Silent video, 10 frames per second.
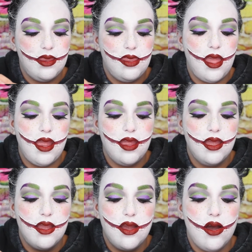They
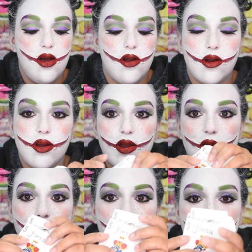are
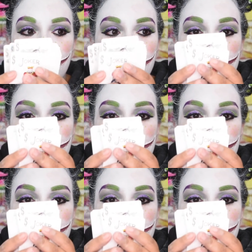all...